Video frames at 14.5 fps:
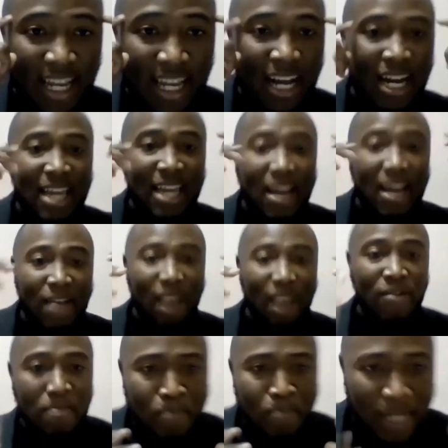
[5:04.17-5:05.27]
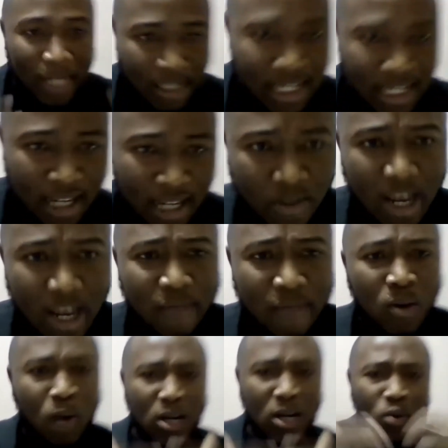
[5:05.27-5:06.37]
uh, every builder,
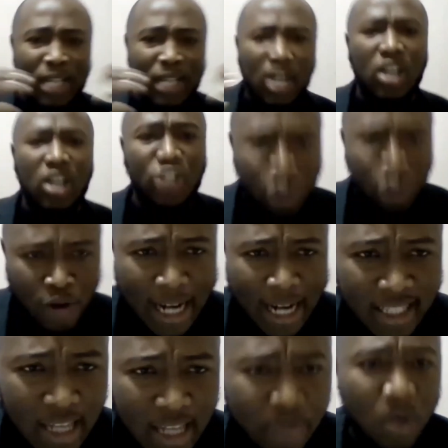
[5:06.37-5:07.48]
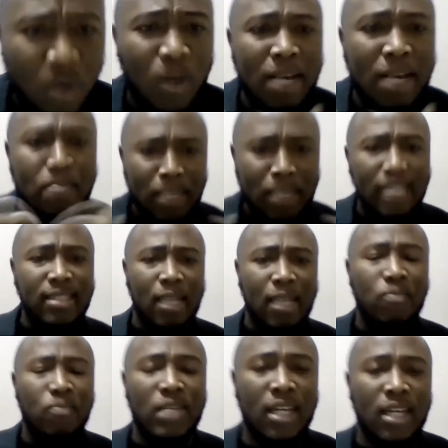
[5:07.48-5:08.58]
everyone who's a contractor, if you want to build
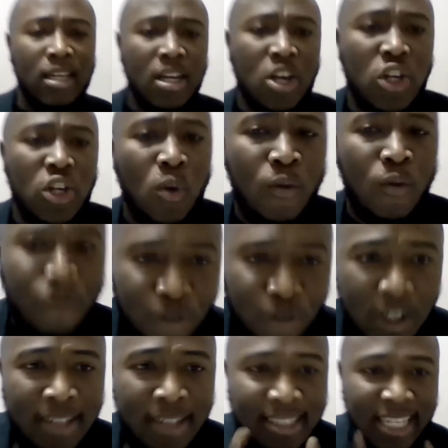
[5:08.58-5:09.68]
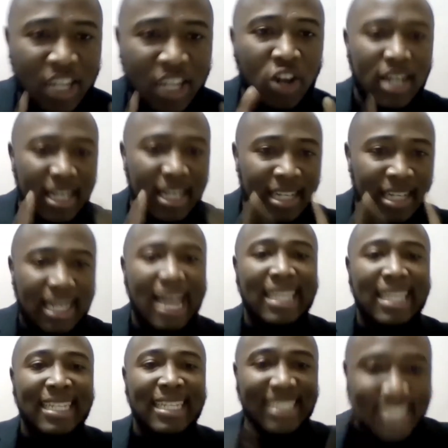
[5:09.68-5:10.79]
something, your first thing you're going to look at
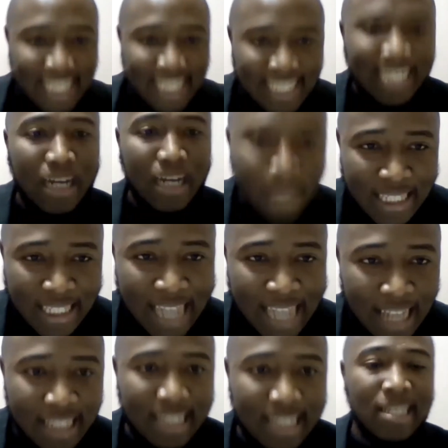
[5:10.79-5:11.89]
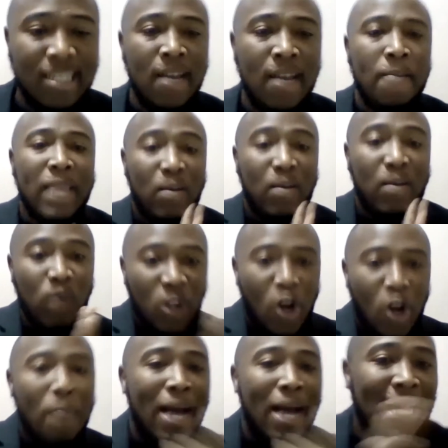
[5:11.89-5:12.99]
is the circumstances that will
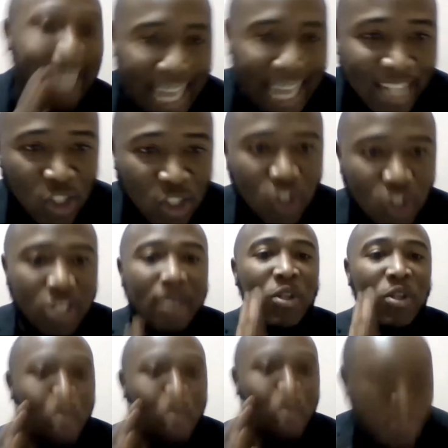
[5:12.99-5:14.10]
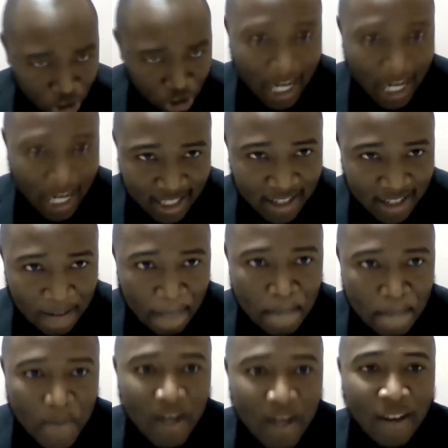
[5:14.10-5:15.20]
come against your project,
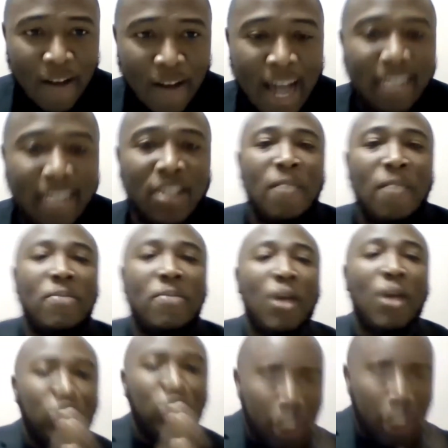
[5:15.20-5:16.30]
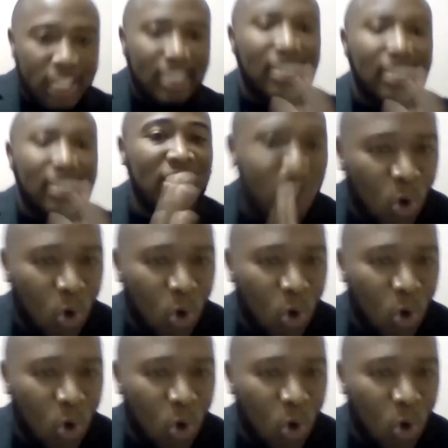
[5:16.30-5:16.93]
right? Now, Jesus is the